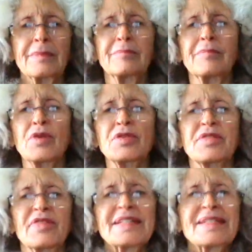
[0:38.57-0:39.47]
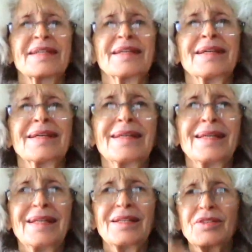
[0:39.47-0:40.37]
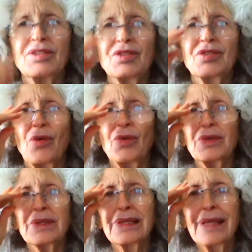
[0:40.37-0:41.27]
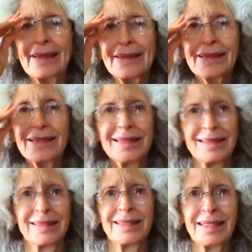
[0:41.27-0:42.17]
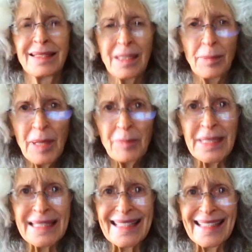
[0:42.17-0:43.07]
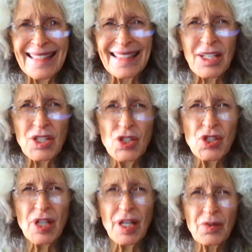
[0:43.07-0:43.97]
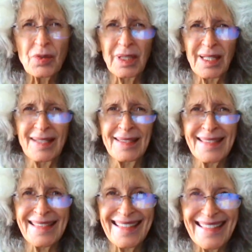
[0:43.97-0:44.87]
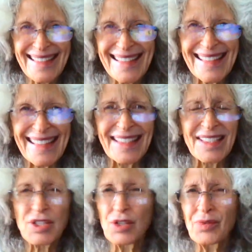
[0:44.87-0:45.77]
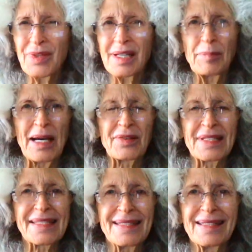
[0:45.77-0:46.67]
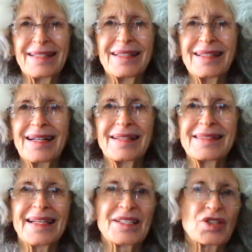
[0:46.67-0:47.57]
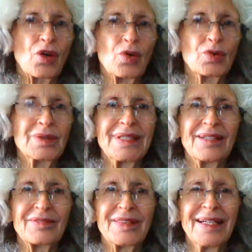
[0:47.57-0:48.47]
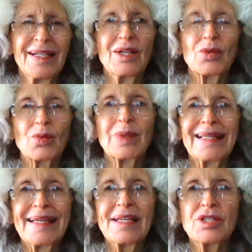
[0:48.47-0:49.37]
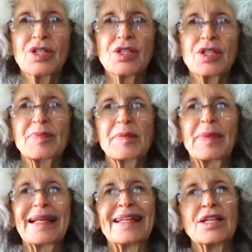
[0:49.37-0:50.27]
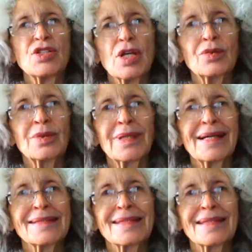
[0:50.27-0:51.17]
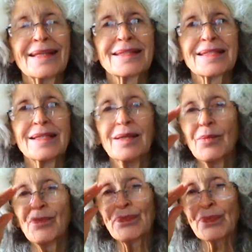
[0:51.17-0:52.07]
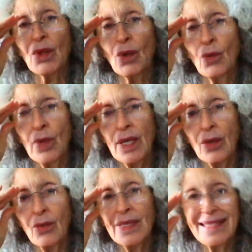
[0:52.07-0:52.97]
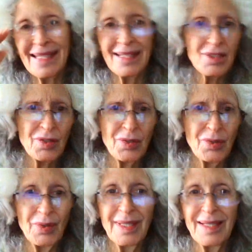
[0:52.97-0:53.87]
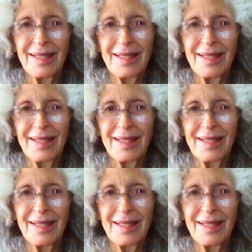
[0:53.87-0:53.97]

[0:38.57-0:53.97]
most of us don't like commitment in a generalized sense. Don't think about this in context only of relationships, but in a generalized sense. We tend to